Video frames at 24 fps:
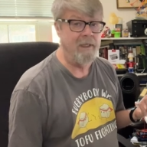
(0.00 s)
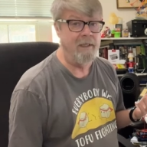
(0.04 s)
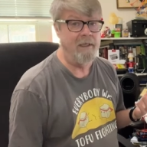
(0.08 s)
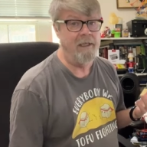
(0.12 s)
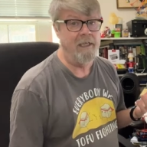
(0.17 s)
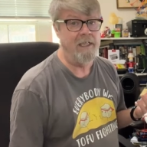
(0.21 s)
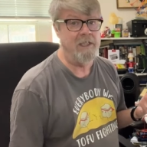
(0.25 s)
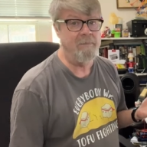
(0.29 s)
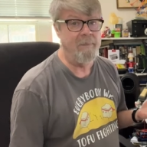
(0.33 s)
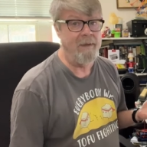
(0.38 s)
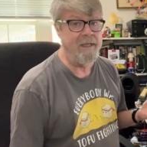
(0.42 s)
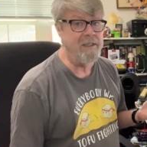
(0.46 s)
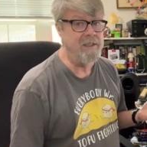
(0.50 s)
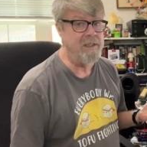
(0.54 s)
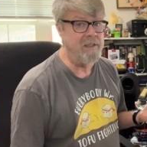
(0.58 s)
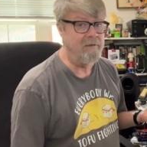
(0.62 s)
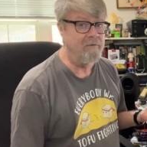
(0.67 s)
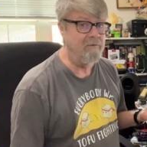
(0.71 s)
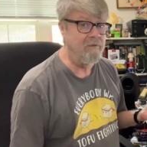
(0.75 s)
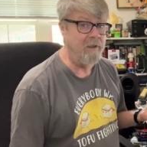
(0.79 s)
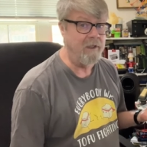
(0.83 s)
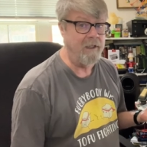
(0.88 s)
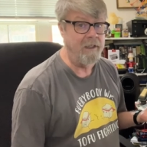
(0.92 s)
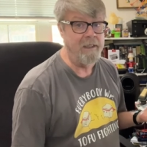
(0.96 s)

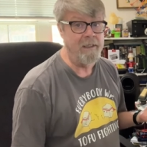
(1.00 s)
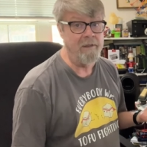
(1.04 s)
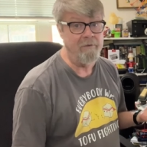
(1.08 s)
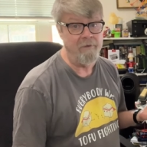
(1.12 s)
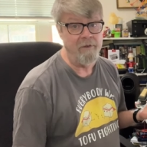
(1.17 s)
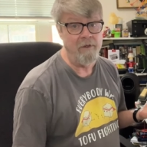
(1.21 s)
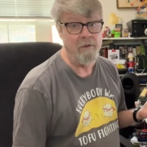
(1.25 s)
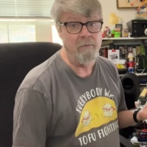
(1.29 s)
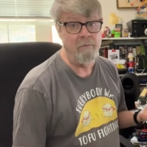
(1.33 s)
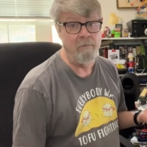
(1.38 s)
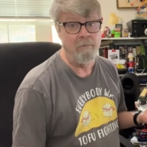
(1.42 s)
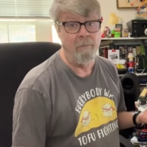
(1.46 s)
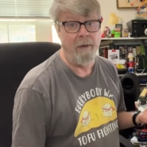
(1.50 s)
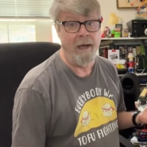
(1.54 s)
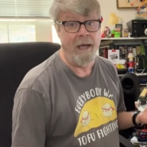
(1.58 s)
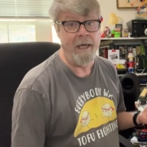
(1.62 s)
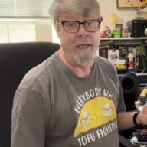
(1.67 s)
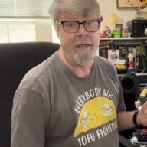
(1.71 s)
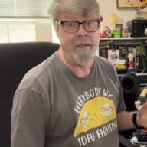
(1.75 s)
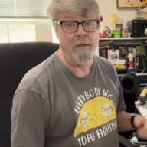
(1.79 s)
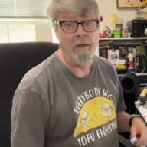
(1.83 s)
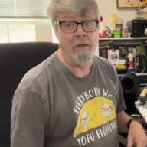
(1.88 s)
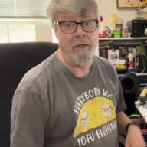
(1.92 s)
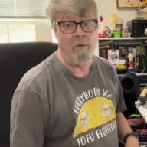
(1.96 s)
expensive, really, if you buy
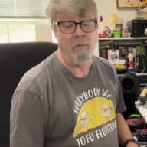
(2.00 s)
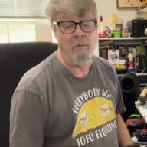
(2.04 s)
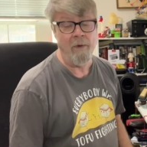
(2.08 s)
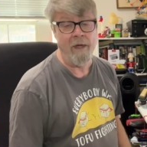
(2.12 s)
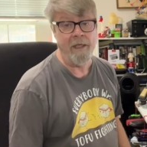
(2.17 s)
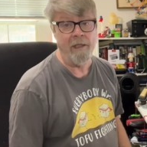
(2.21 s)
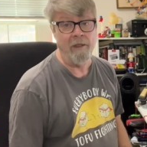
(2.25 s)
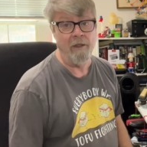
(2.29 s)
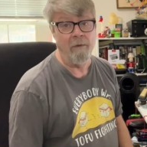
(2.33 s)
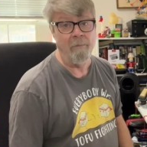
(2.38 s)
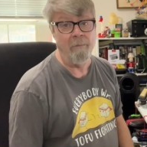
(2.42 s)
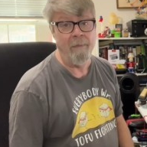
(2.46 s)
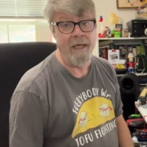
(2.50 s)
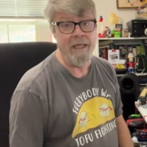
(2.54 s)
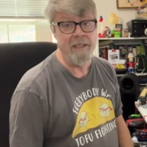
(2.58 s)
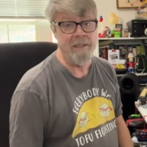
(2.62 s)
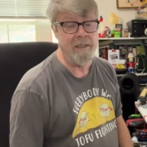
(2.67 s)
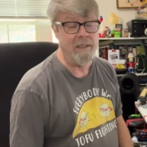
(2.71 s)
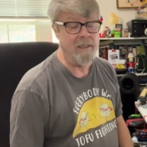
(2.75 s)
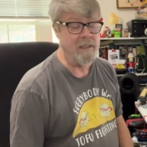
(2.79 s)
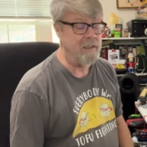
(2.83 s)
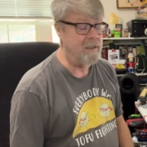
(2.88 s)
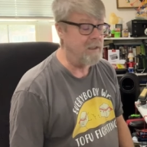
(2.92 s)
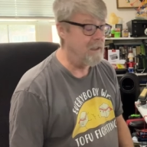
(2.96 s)
it on a regular
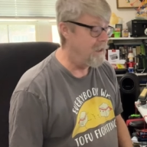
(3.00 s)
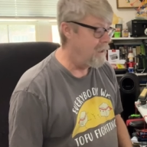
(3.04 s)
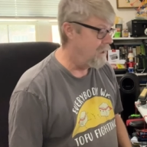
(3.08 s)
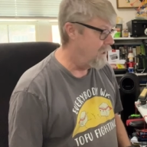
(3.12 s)
basis.